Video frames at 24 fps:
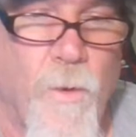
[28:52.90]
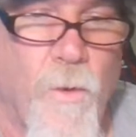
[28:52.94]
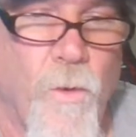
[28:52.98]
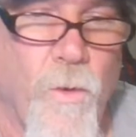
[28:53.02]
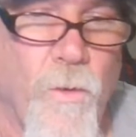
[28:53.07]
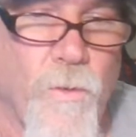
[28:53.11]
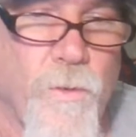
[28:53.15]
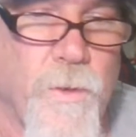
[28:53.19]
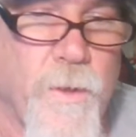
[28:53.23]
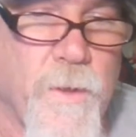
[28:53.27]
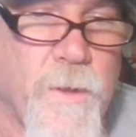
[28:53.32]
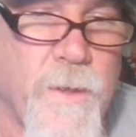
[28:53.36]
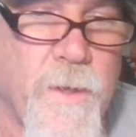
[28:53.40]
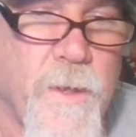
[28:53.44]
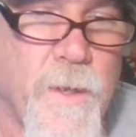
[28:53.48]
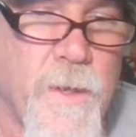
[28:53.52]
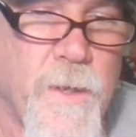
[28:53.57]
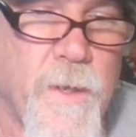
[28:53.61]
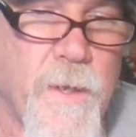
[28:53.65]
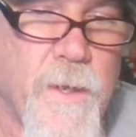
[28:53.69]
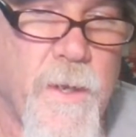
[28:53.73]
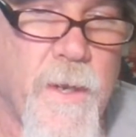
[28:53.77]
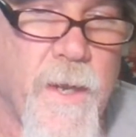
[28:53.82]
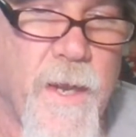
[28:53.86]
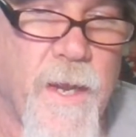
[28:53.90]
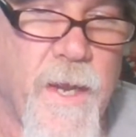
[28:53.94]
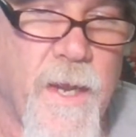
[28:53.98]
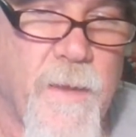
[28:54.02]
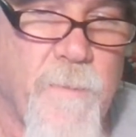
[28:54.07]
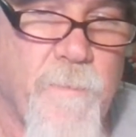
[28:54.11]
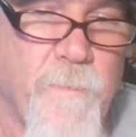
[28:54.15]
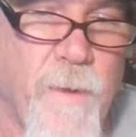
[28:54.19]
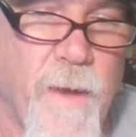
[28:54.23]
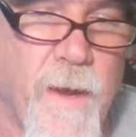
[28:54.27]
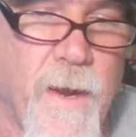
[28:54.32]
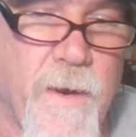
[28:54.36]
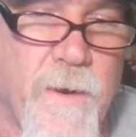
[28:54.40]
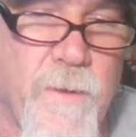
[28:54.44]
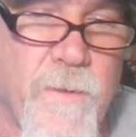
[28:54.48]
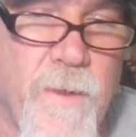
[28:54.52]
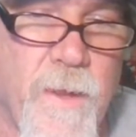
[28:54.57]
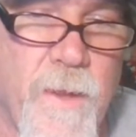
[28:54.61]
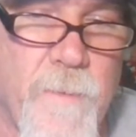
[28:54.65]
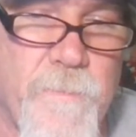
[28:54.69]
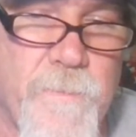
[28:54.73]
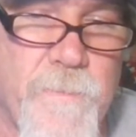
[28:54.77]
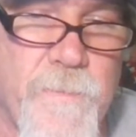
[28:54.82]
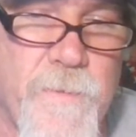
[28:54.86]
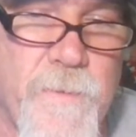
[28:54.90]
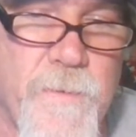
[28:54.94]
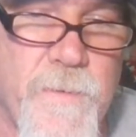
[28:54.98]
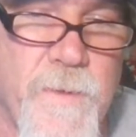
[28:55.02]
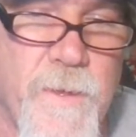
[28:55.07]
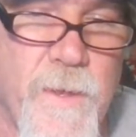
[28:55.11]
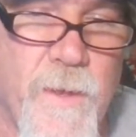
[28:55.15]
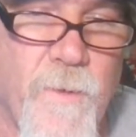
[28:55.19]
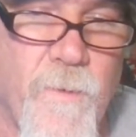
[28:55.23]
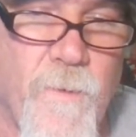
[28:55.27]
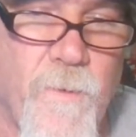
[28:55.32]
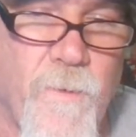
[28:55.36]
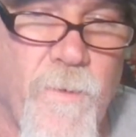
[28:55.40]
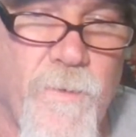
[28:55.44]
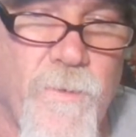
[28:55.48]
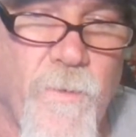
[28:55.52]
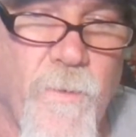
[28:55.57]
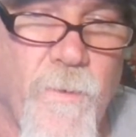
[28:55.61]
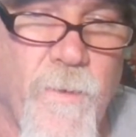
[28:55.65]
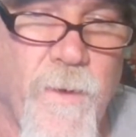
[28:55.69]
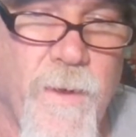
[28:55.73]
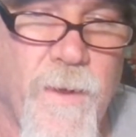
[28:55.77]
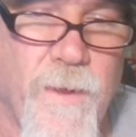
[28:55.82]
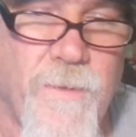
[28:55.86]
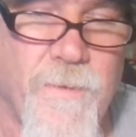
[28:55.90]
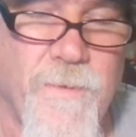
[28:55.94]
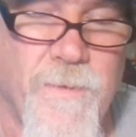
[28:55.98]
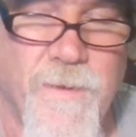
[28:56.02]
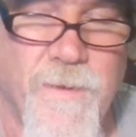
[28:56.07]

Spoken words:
old. Hey, bottle up the old oil.